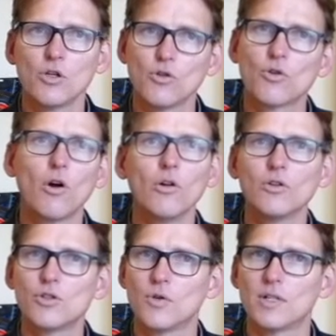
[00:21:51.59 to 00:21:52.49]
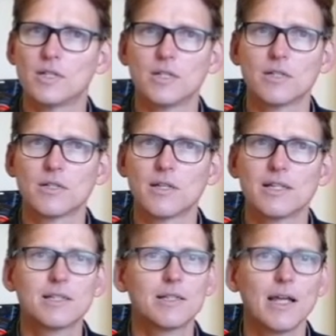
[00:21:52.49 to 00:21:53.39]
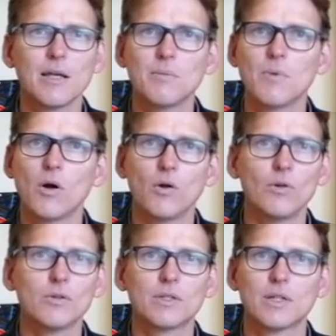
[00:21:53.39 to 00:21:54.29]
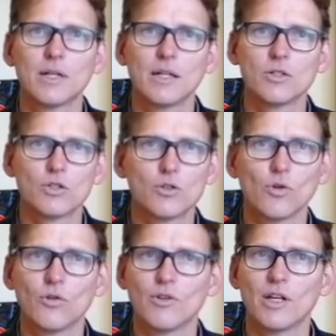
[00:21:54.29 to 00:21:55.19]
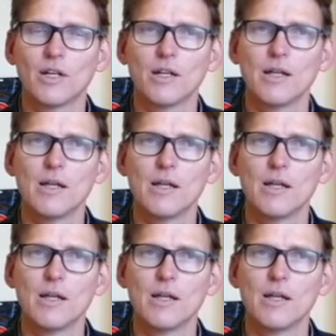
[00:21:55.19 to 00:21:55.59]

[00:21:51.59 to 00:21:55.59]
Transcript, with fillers: your old choices the same old story